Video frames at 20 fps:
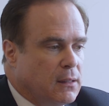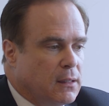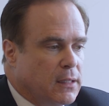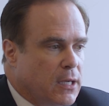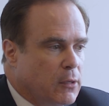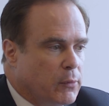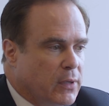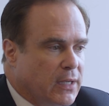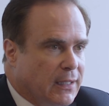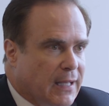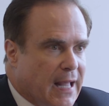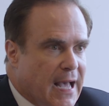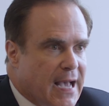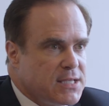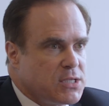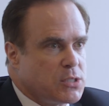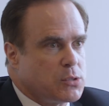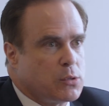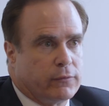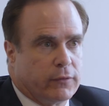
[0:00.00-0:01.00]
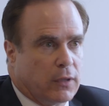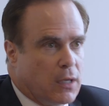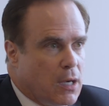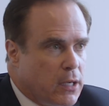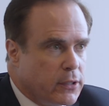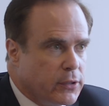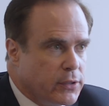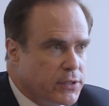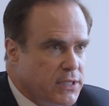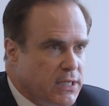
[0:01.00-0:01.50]
you know, it lasts over
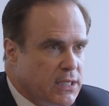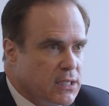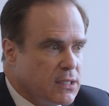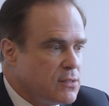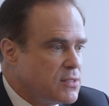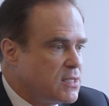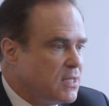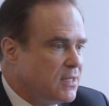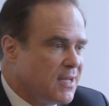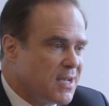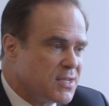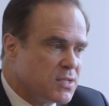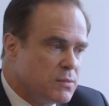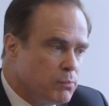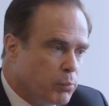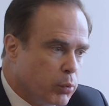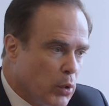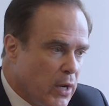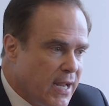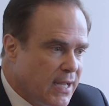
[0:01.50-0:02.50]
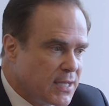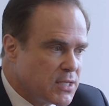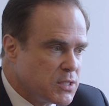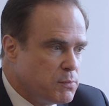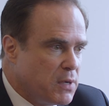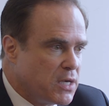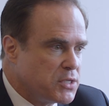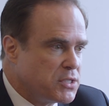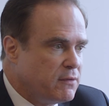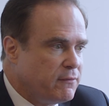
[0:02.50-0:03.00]
100 years. It doesn't break as
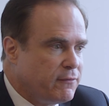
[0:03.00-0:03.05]
much.